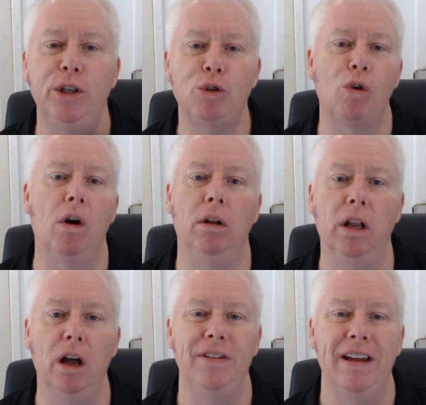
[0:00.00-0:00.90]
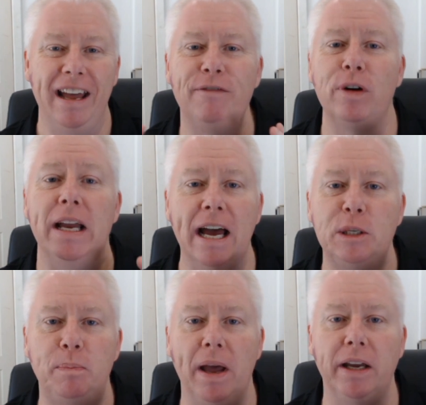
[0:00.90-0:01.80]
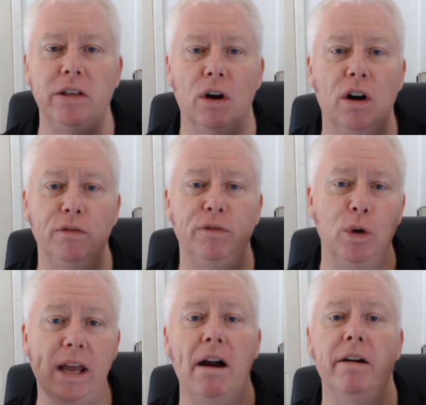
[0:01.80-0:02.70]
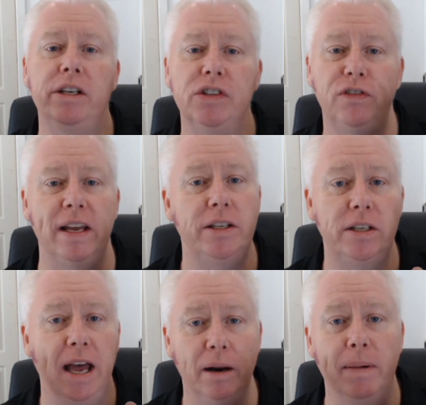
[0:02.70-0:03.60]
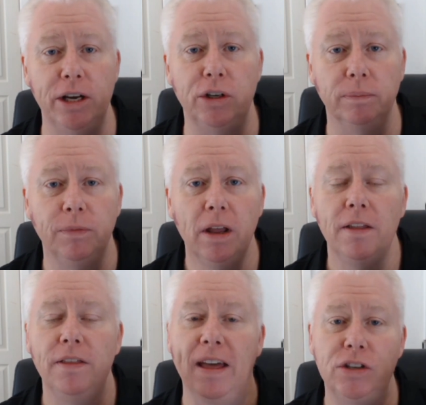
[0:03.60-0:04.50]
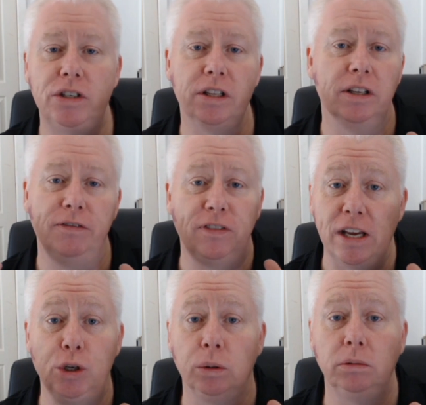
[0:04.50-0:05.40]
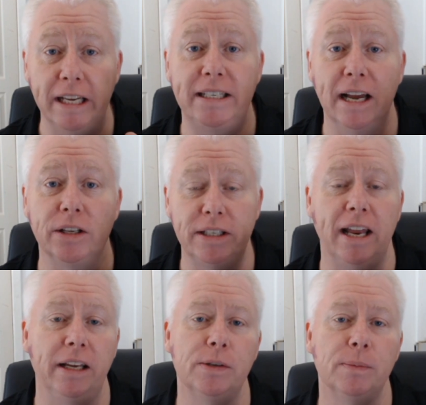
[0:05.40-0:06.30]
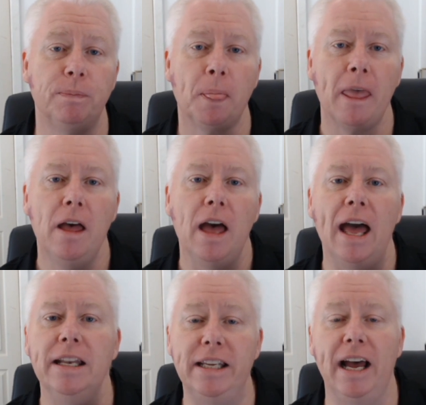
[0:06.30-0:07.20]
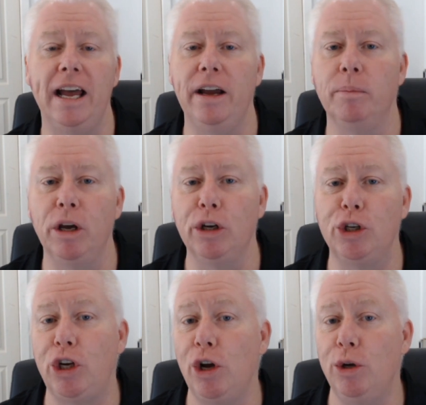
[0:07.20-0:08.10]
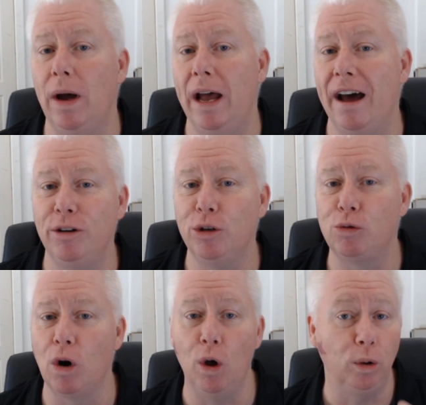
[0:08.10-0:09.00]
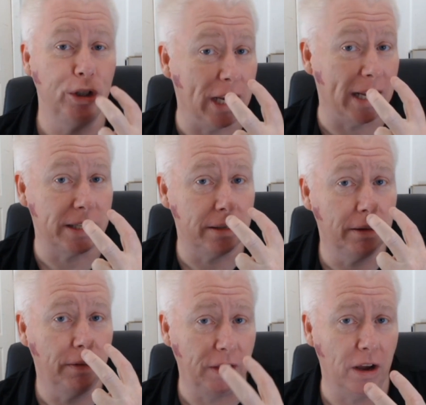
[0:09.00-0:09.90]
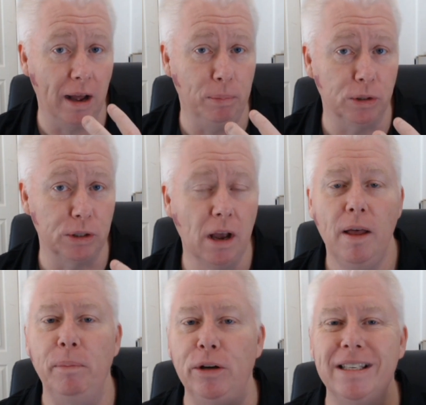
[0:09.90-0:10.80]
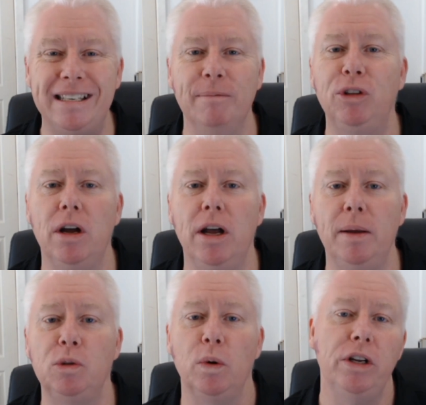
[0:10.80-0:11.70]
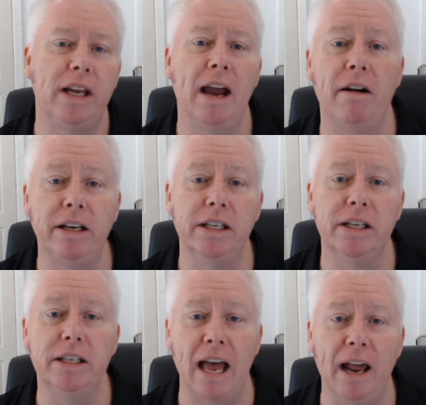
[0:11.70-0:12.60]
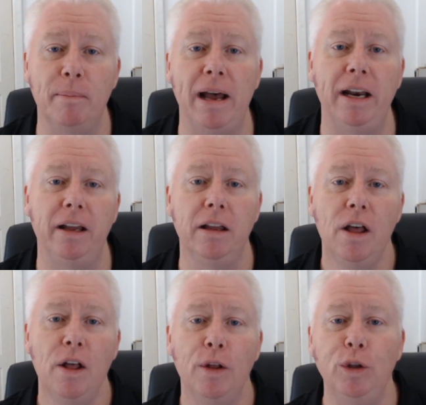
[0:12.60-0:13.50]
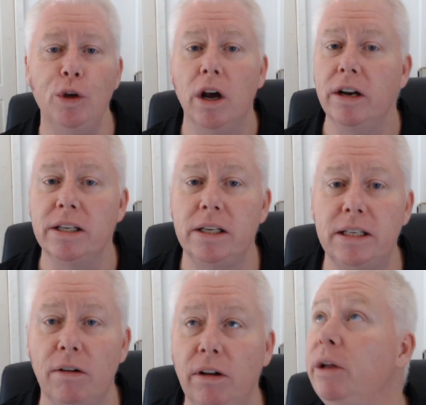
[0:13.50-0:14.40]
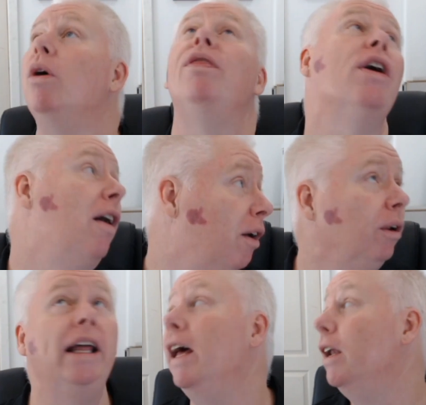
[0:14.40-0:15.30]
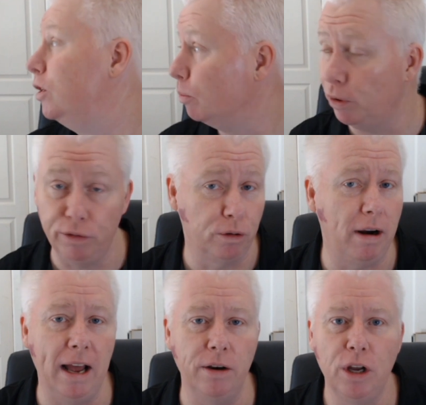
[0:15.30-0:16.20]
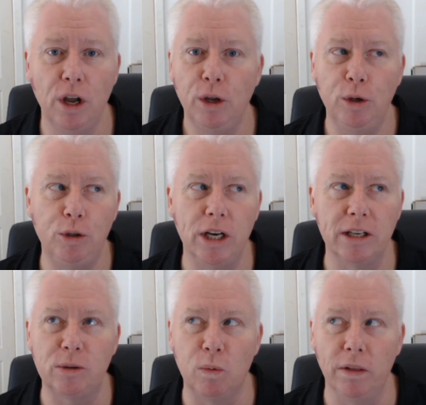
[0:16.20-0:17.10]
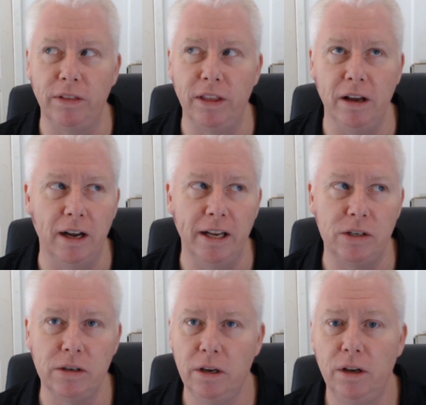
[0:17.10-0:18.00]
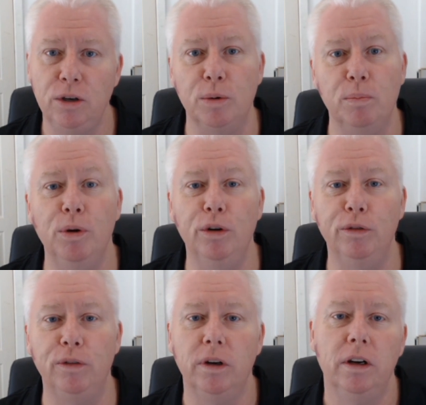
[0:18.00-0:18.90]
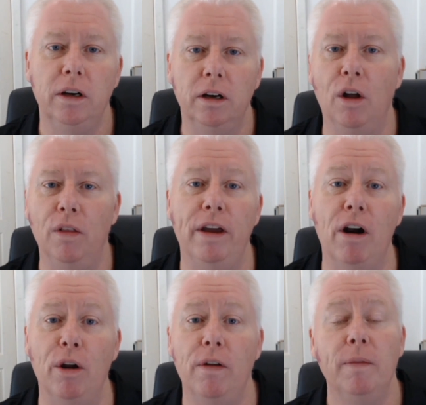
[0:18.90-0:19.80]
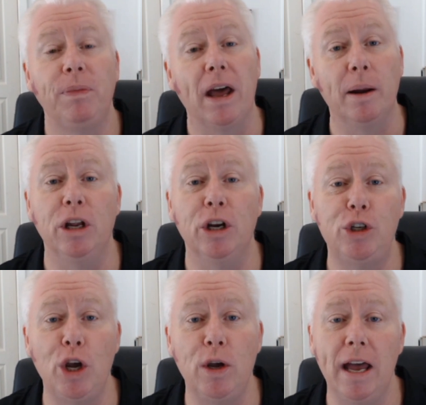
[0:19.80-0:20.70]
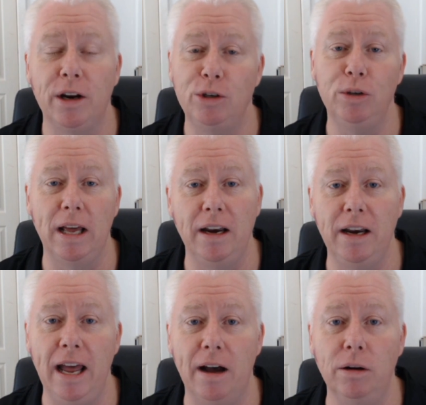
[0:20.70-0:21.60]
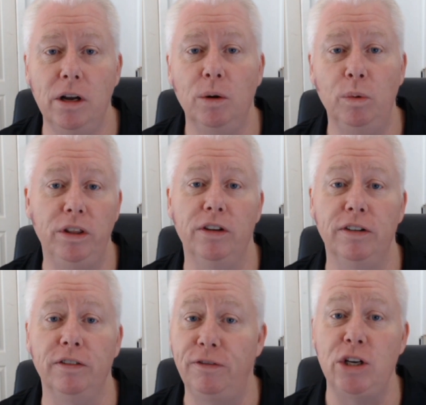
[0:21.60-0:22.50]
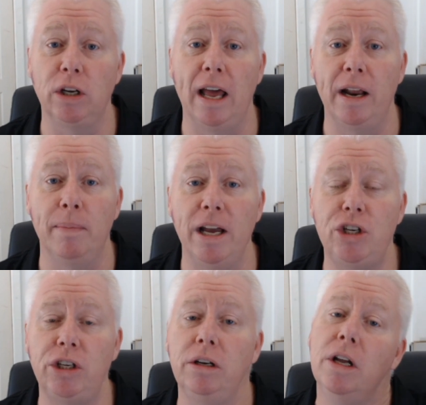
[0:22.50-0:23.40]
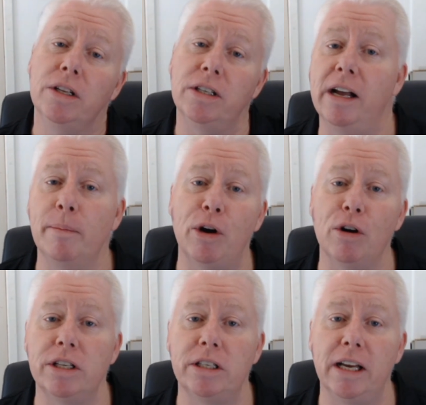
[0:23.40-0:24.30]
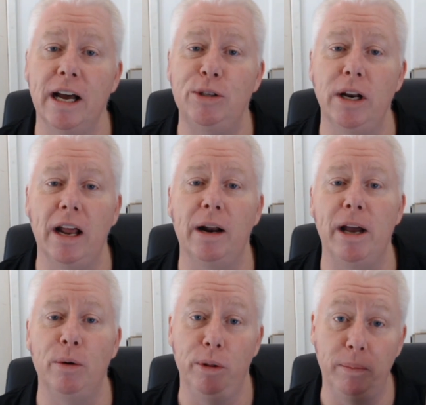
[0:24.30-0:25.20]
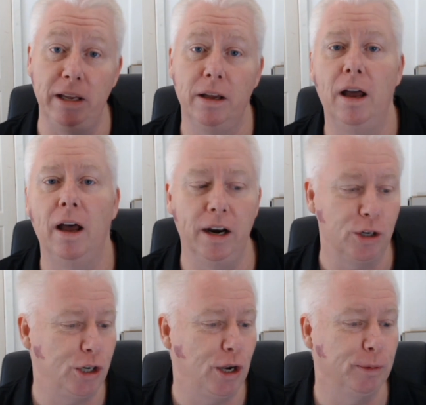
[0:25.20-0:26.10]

control over every aspect of your character's face animation, thanks to the facial detail settings. And today I'm going to show you how to control just the eyeballs, because sometimes when your character's animating, you don't necessarily want the whole head to move around, you just want the eyes to move on their own. And I'm going to show you how to do that now with the facial animation. So come across to Cartoon Animator with me, and I'll show